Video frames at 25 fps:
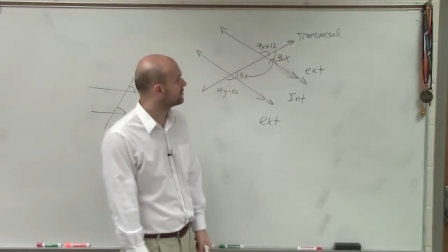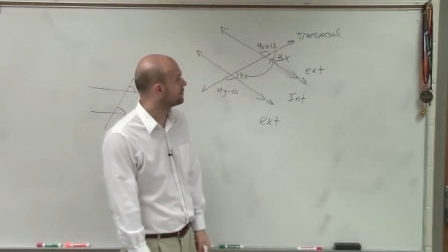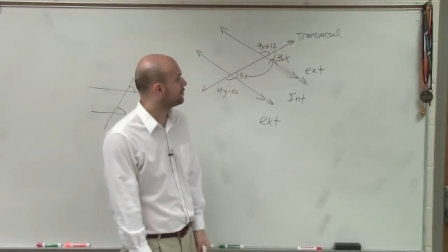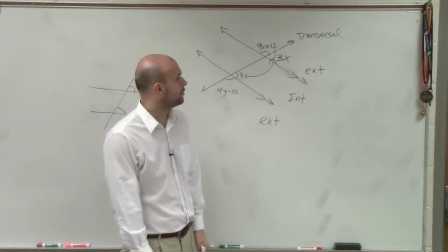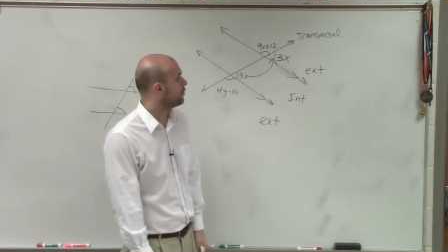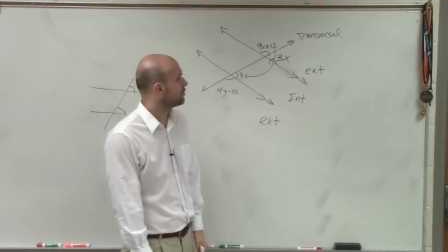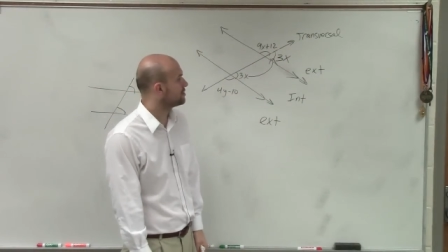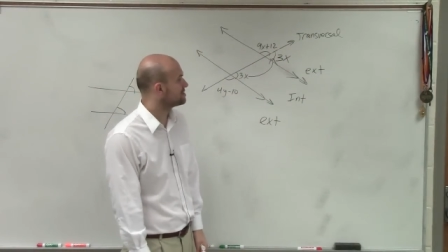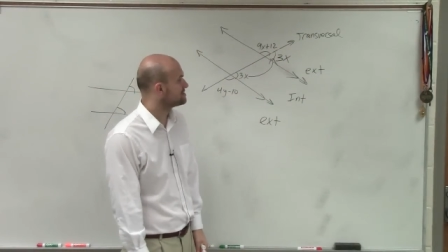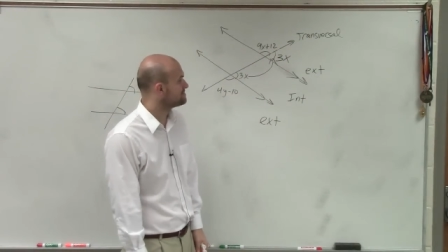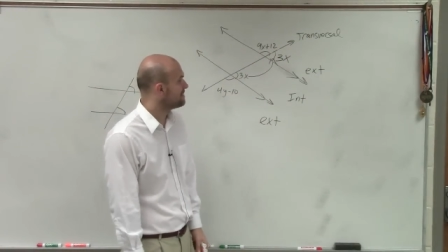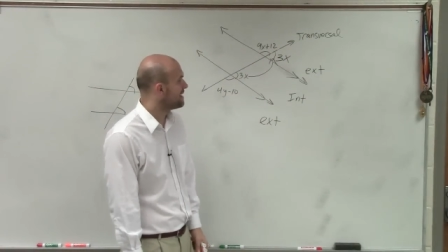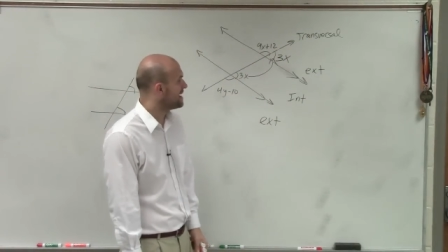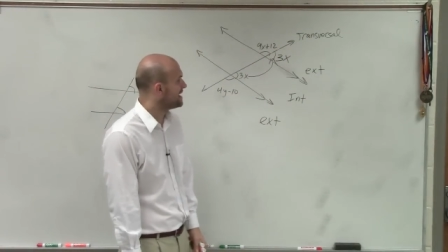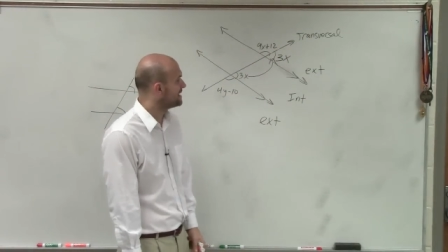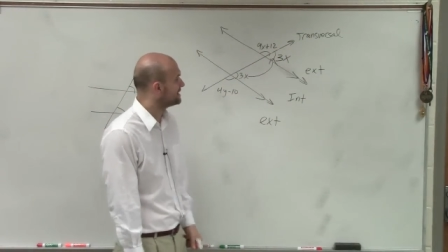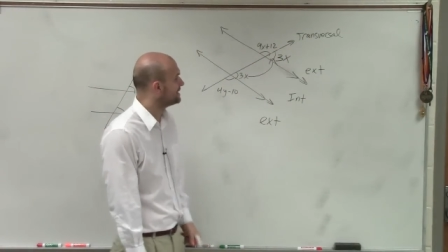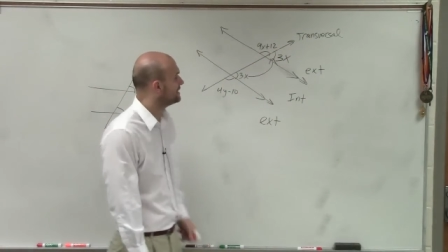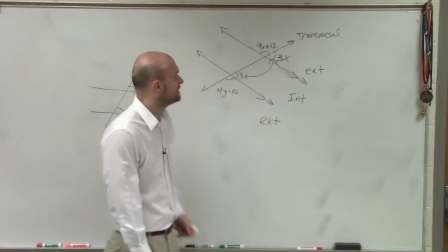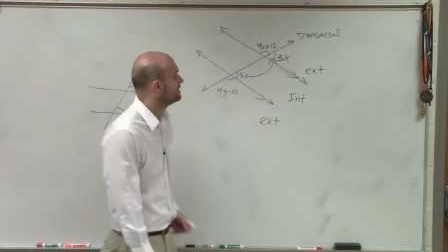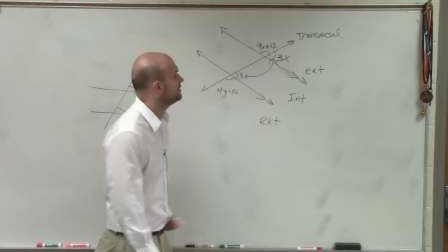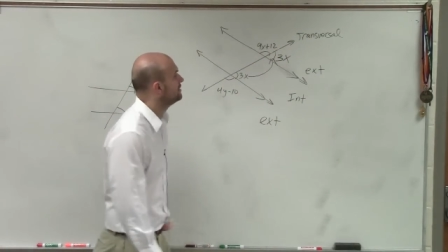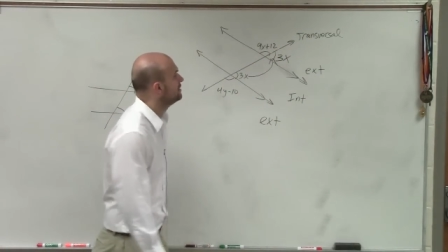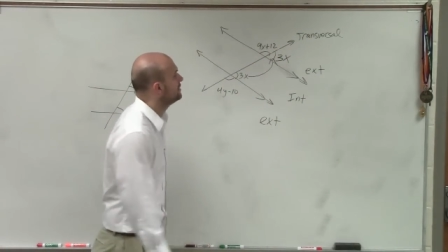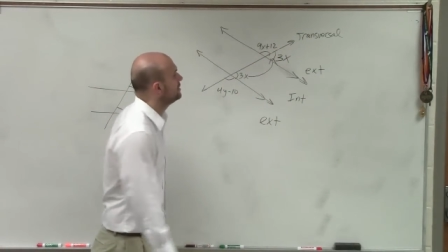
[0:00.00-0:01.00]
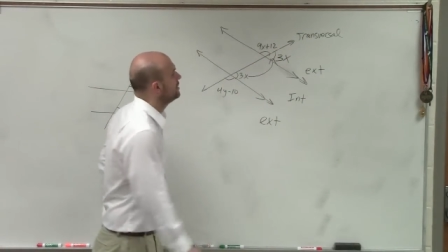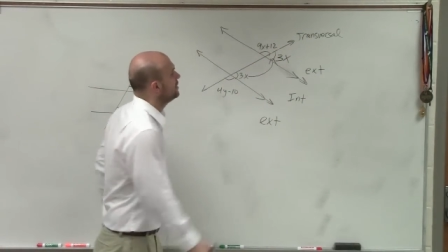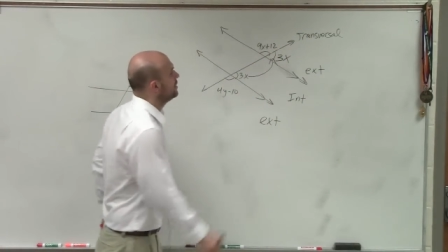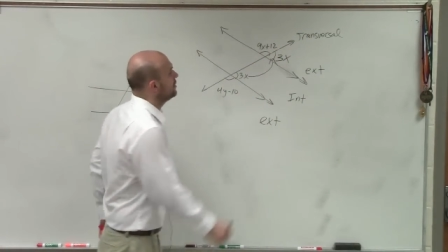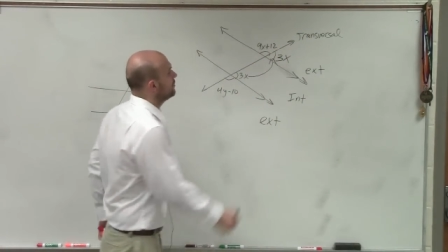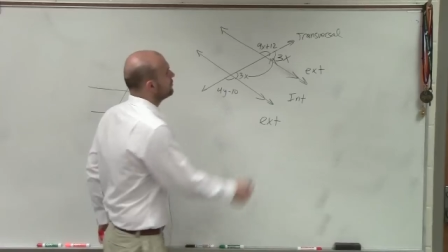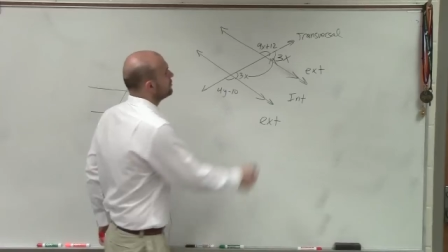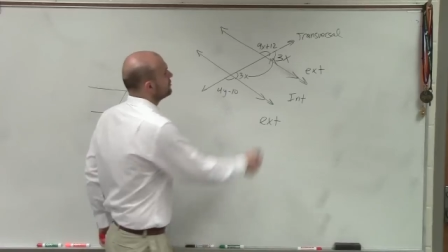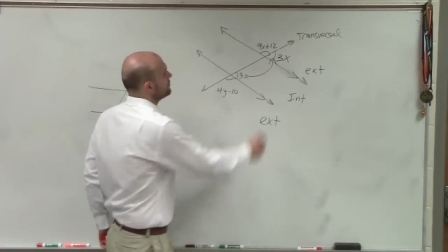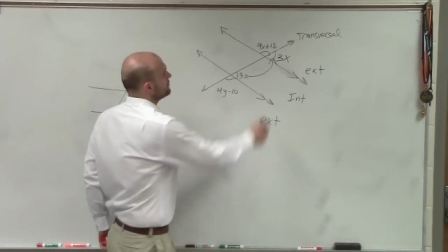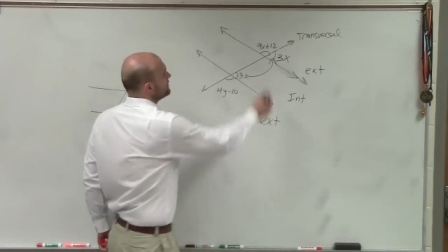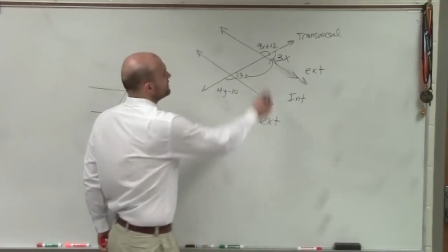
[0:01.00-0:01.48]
corresponding. Well,